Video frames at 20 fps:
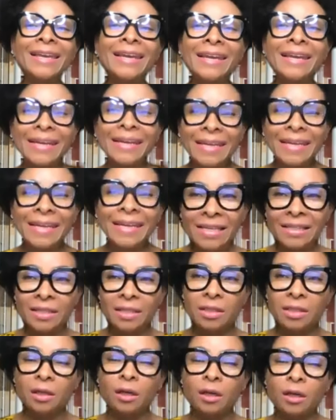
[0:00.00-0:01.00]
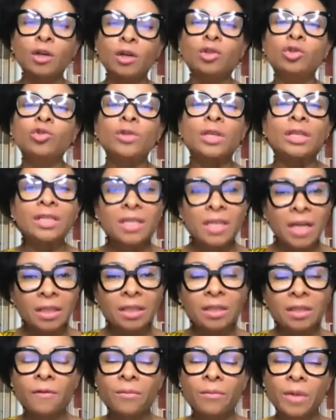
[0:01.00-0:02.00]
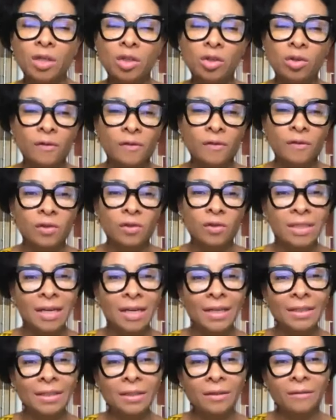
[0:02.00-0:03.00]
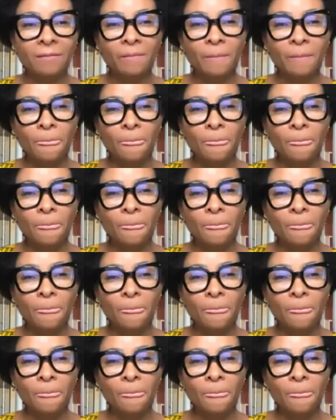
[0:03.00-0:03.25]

leads to the transformation of society.